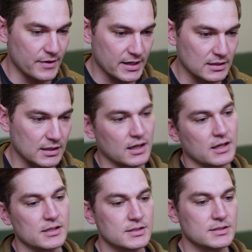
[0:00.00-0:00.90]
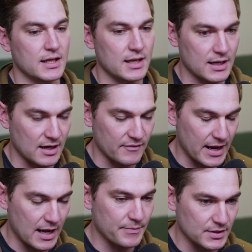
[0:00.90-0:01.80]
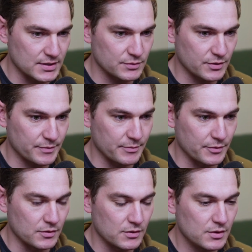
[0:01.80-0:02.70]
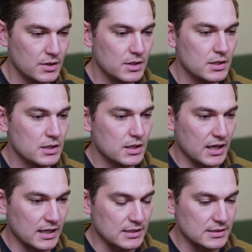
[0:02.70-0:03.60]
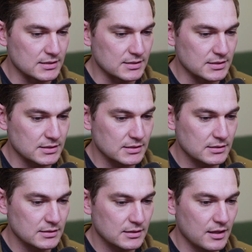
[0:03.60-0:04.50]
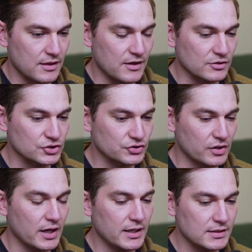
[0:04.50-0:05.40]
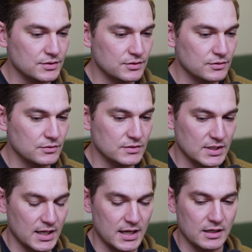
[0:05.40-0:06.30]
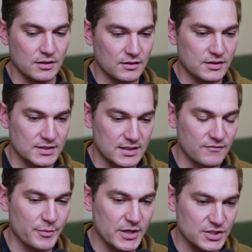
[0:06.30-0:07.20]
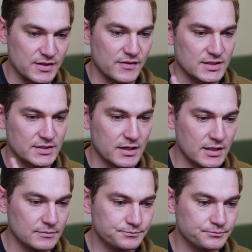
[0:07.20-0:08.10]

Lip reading: recognized that kind of happens with people is they're trying to take this information that they study.